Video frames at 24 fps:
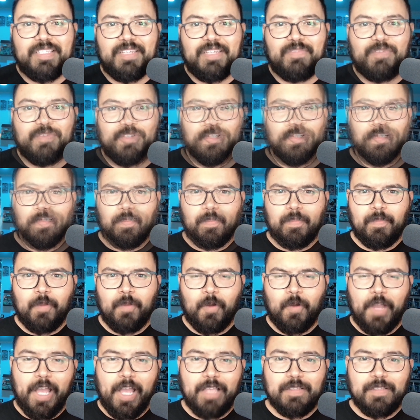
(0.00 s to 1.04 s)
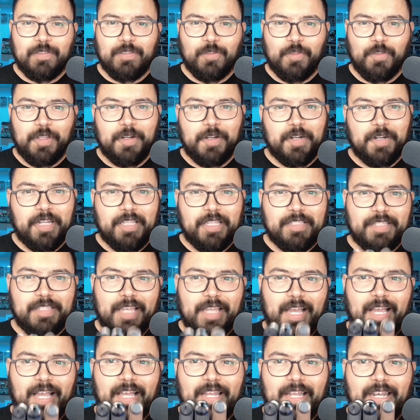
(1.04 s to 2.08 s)
for sure. Okay, so there it is.
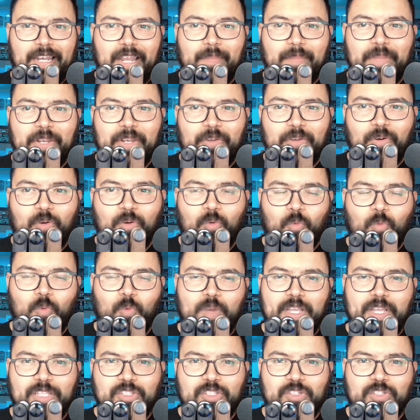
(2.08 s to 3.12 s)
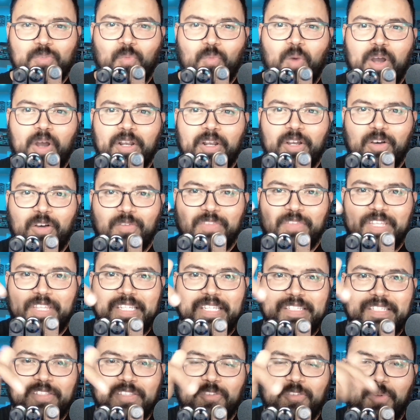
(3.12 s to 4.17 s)
Let me know which one of
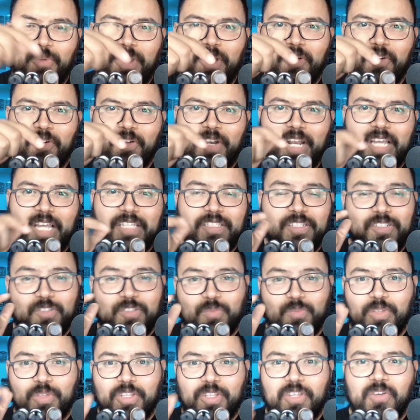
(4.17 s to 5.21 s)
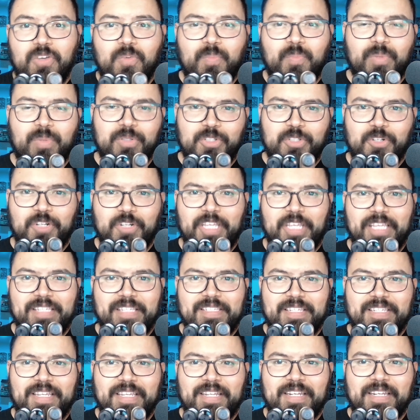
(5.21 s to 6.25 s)
these three organizers would you put your
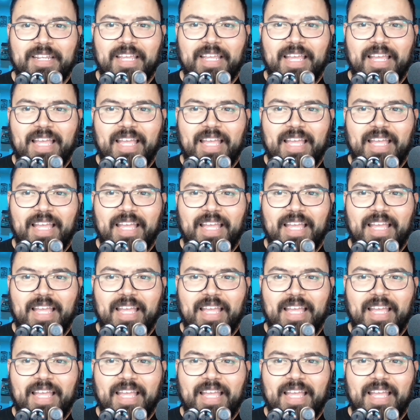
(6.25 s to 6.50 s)
keys in.